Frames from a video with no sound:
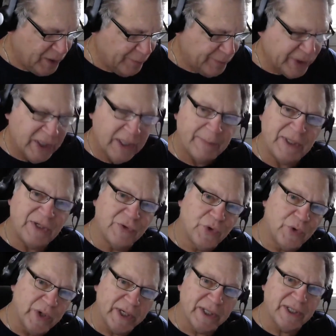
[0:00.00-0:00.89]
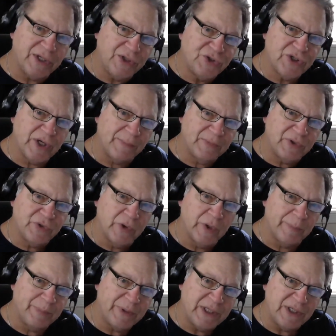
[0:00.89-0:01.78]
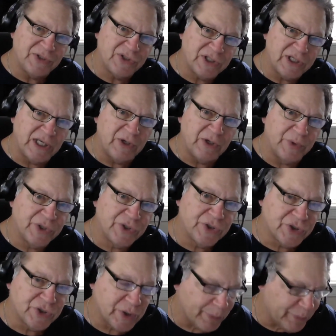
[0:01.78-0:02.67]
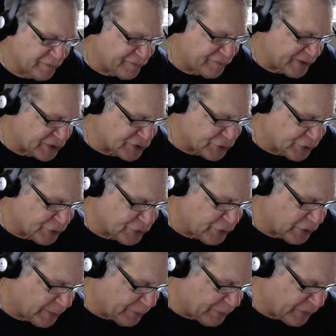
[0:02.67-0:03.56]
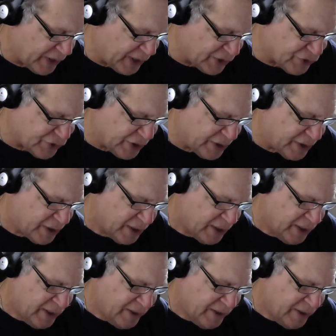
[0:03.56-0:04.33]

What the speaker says: But let me quickly jump to a PC, which is a professional corporation.